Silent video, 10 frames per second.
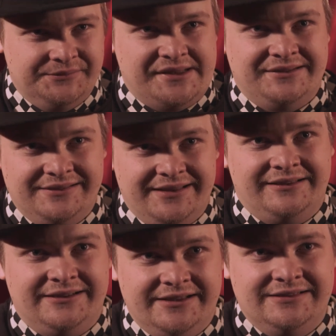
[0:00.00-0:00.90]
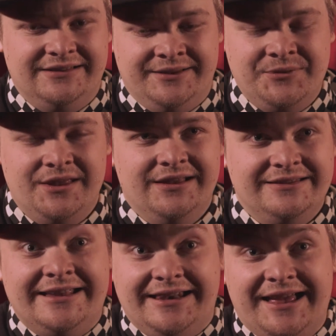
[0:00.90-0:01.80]
We had clicked
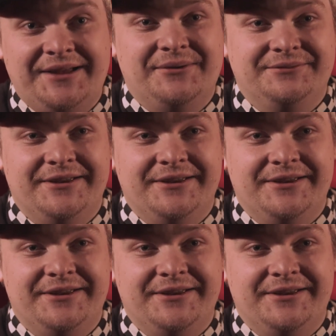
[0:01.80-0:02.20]
Gilla on